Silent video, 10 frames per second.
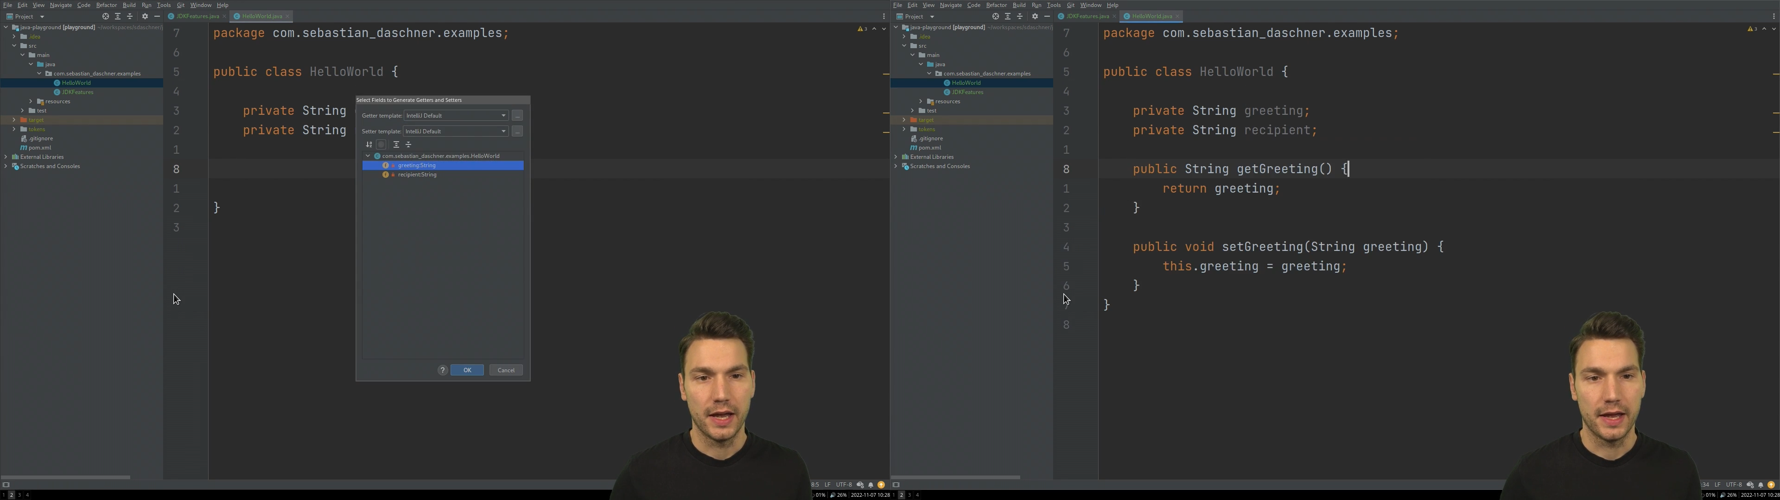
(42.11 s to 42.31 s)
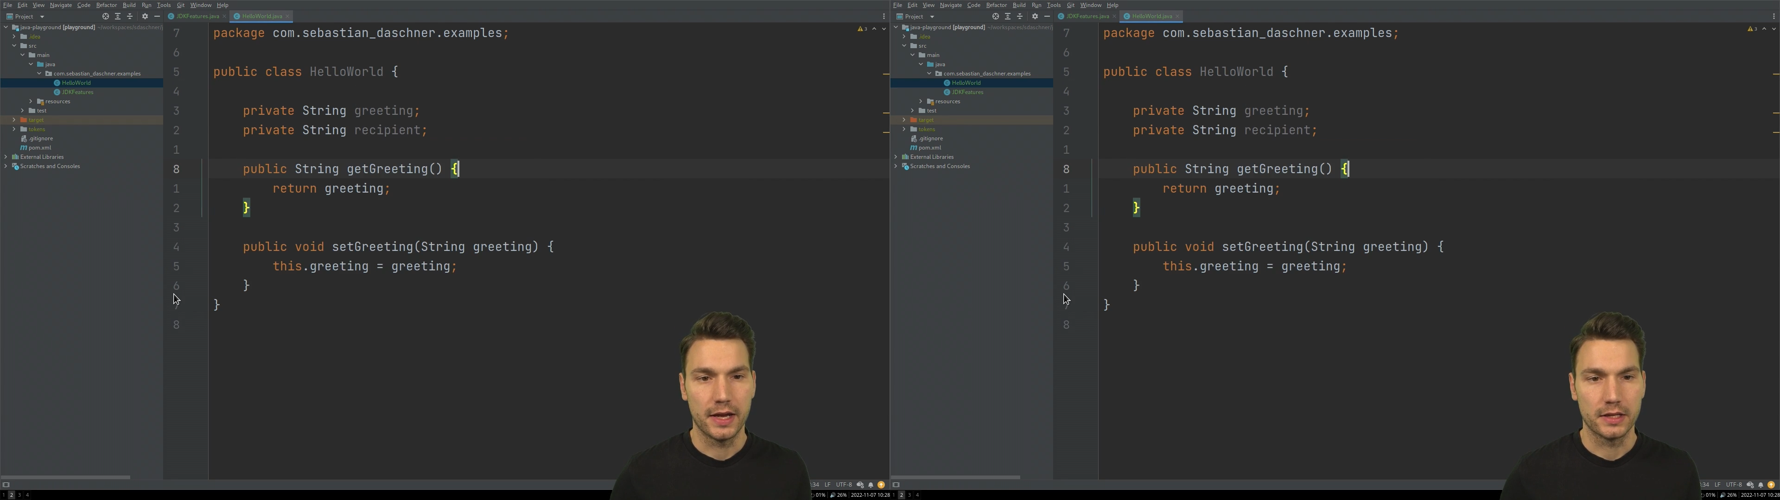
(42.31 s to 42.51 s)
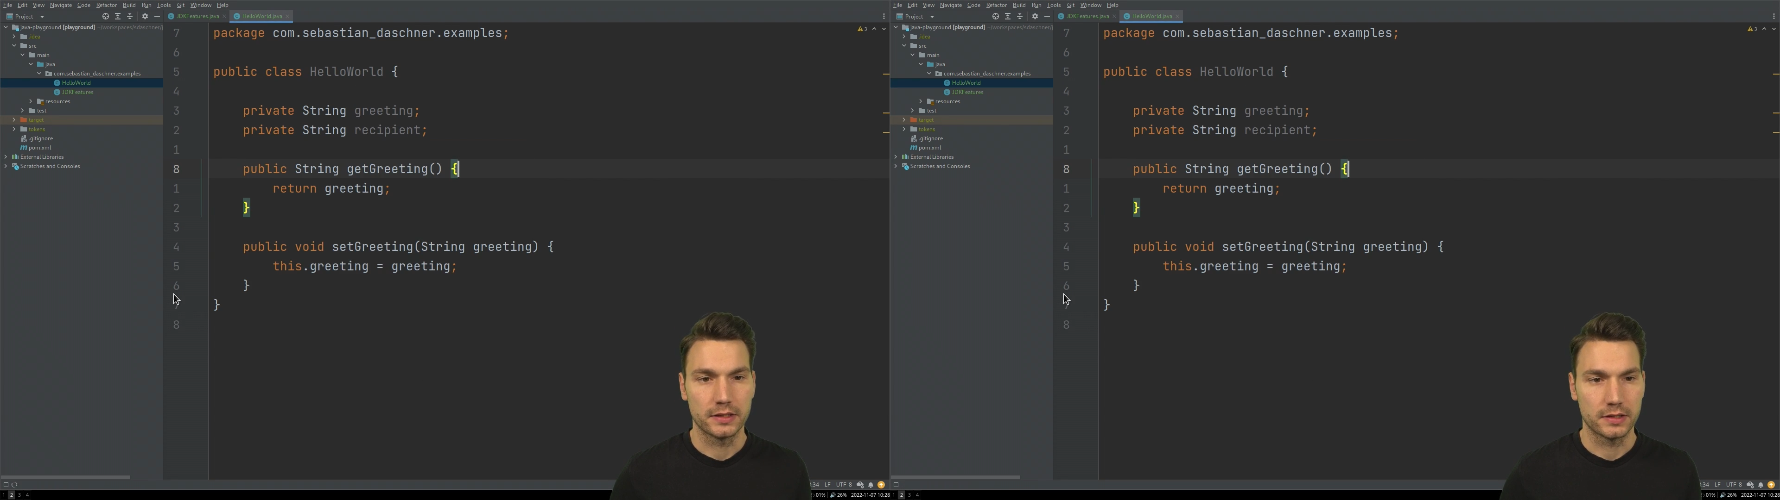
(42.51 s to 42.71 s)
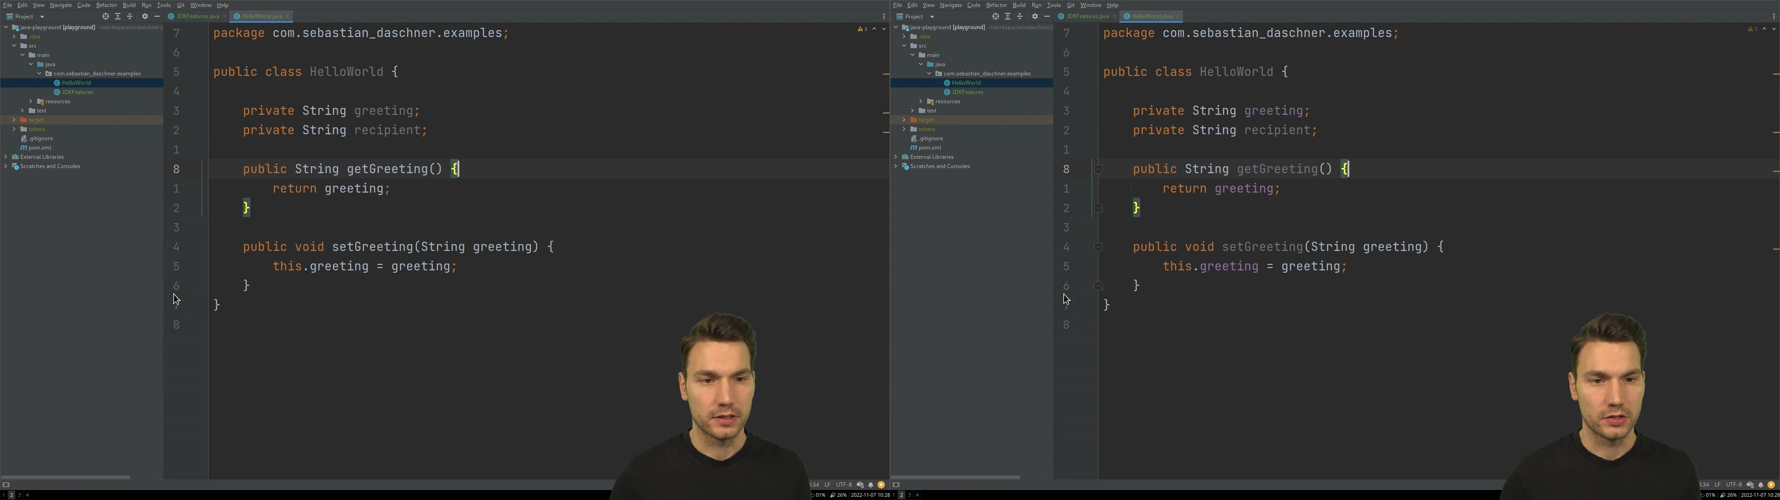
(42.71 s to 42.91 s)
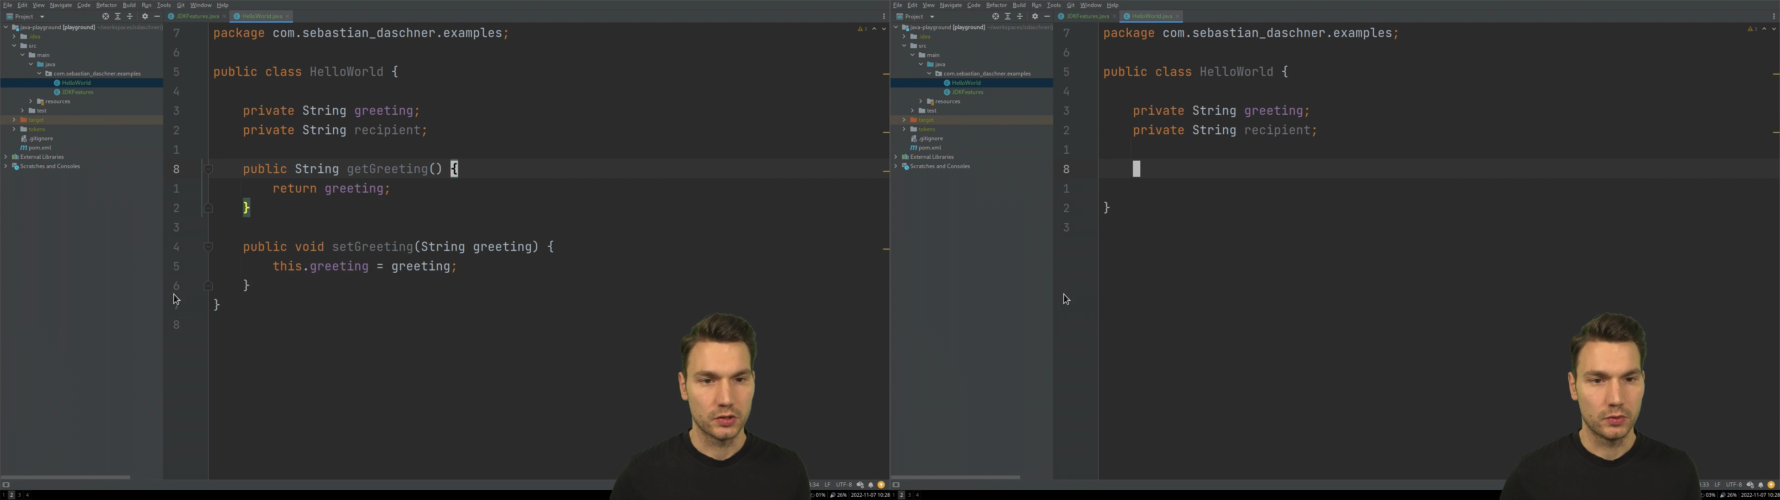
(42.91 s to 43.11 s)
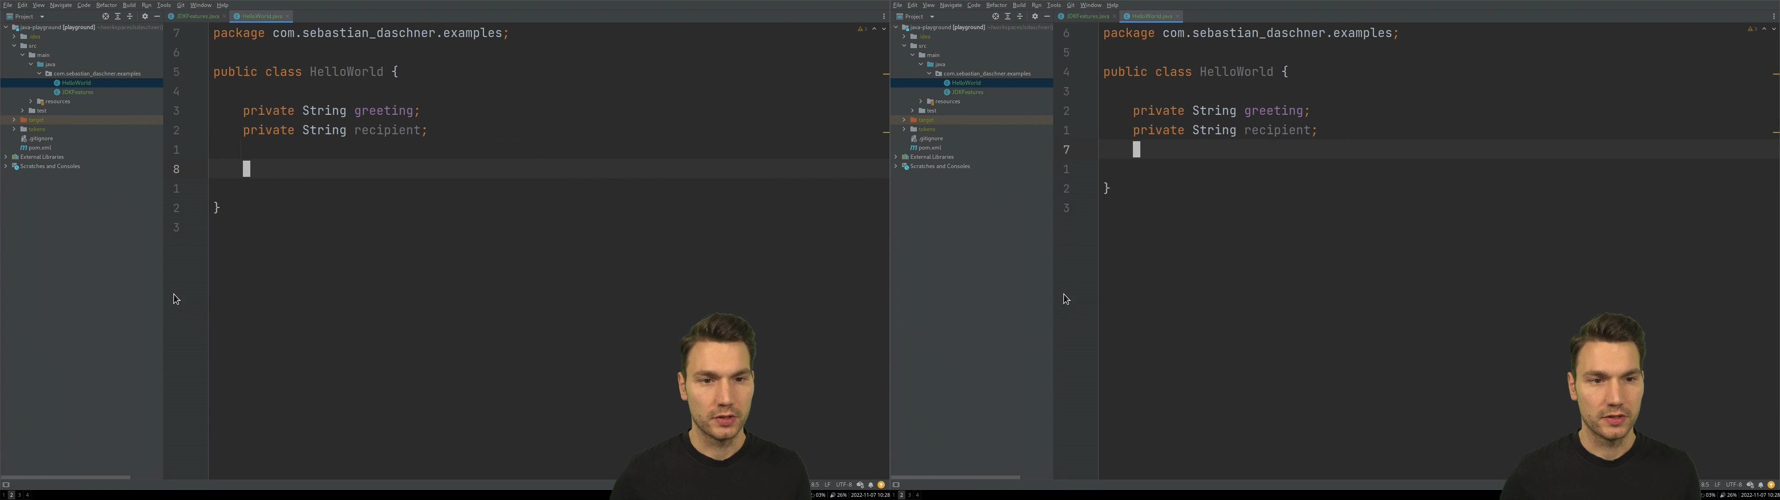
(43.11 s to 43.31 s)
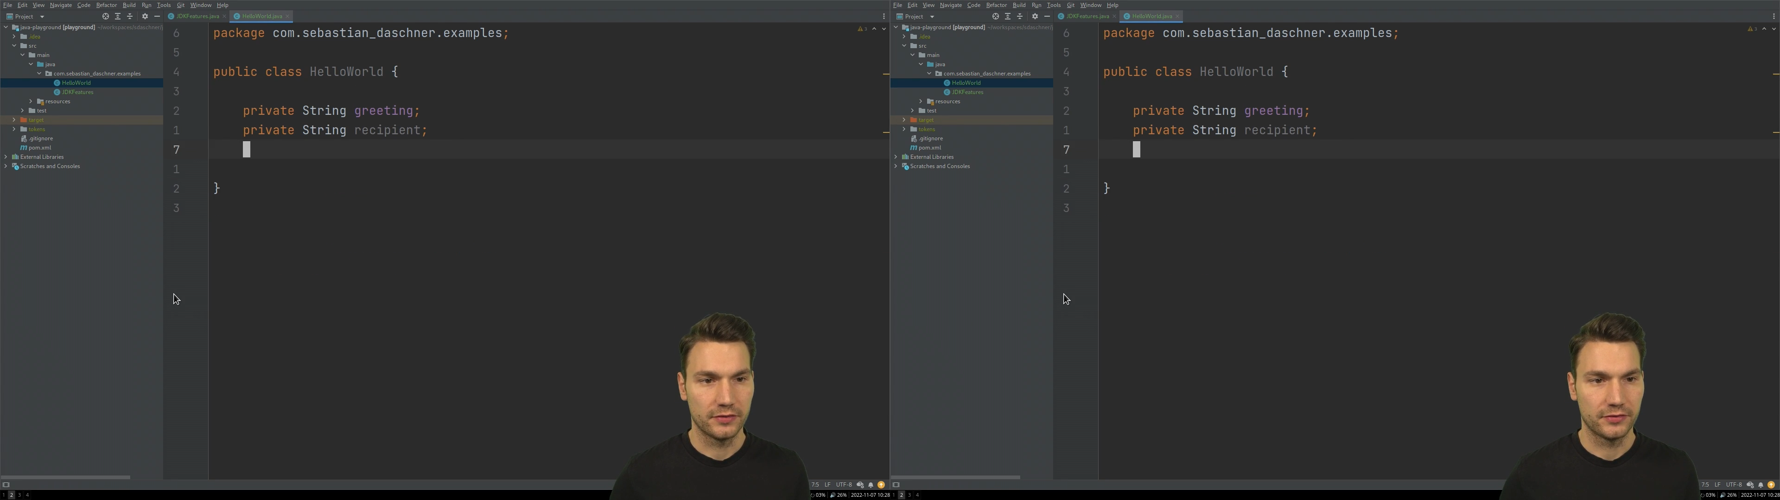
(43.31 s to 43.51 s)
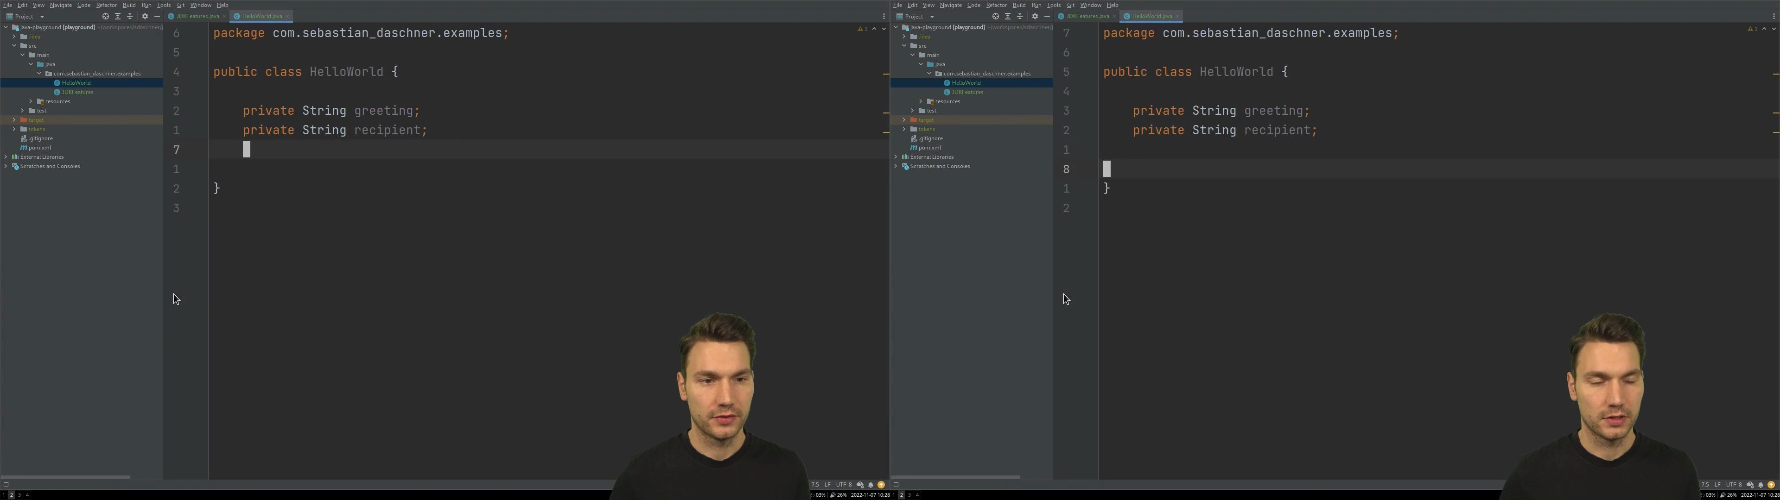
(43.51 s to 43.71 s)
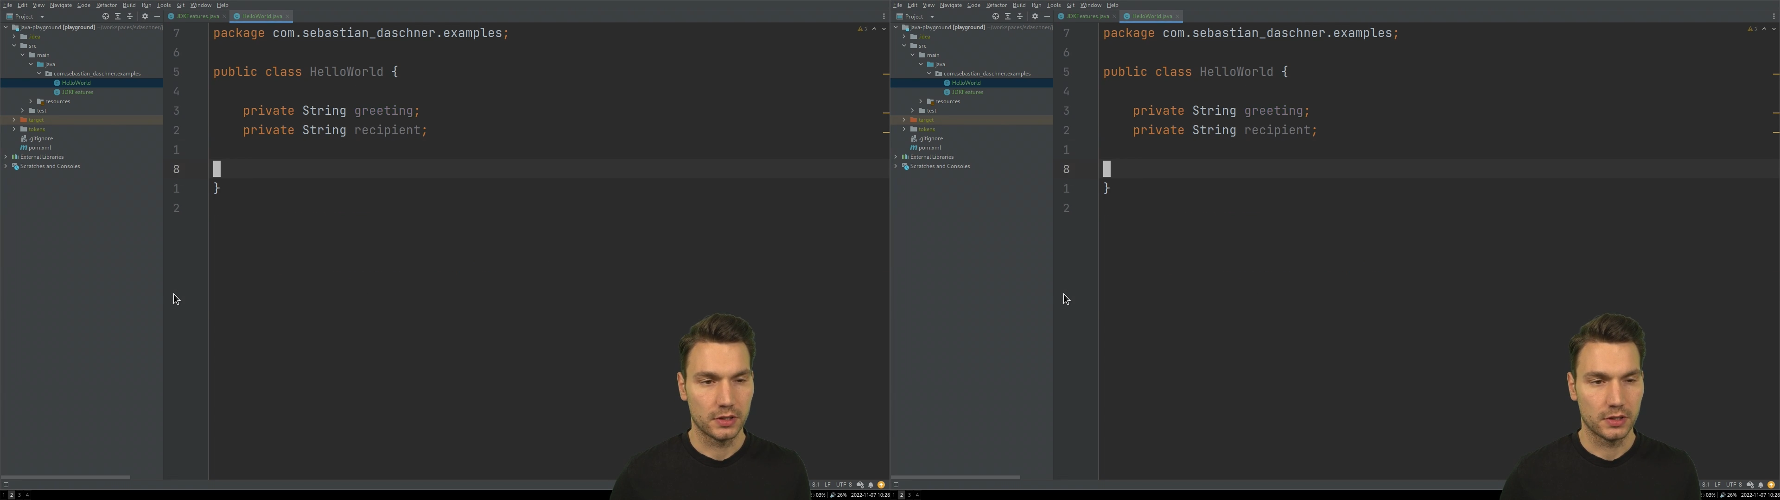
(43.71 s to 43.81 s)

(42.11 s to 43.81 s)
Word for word: as sort of